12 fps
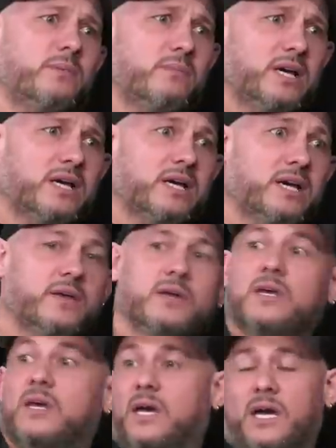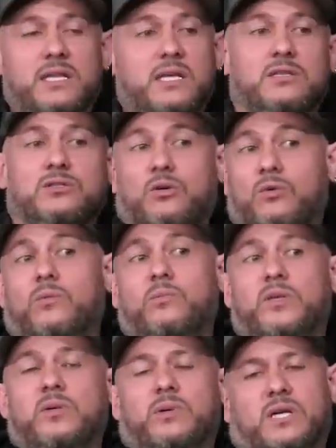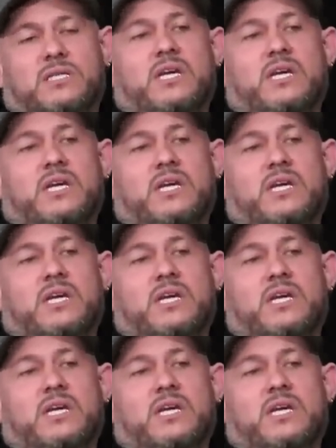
that black guy. And then your own people at